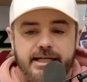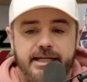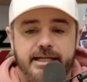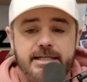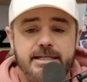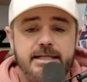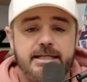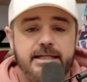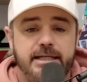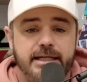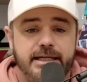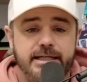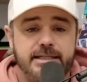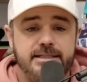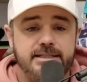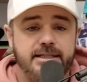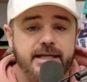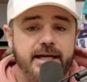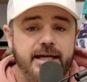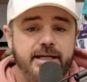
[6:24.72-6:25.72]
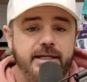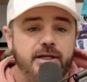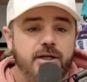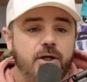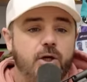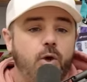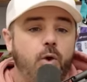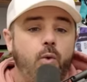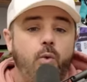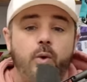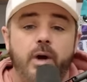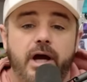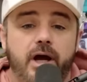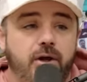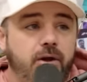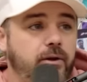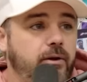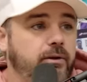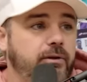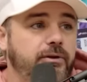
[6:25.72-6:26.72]
He he said
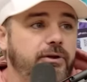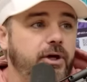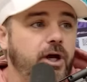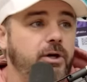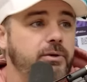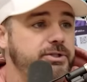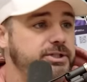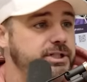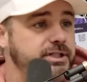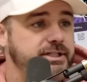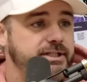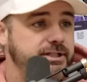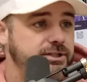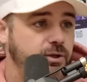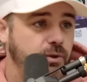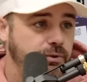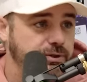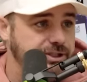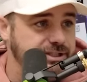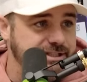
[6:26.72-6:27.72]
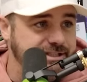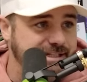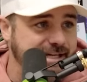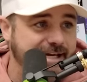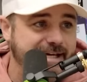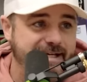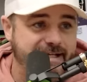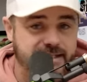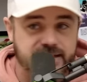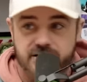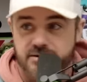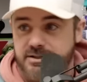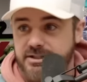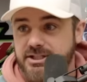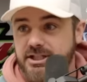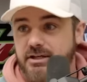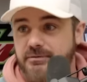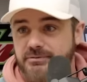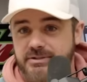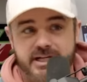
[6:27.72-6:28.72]
well, the ocean's as old as day, and there's
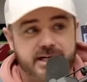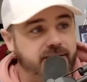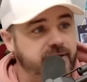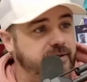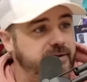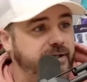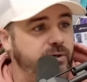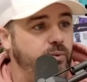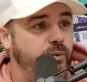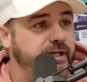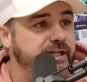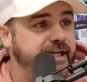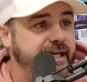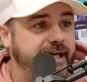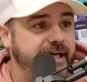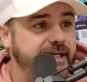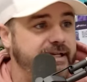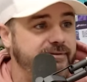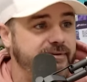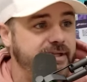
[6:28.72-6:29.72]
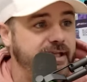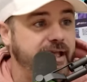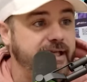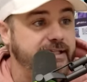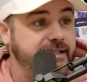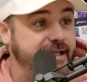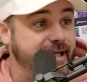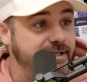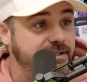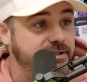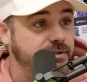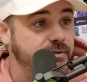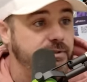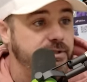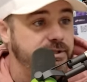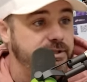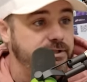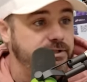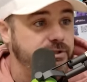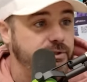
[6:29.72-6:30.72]
stuff down there that we can't even like get to
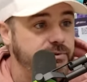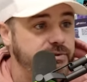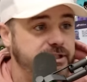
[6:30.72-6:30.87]
because it's so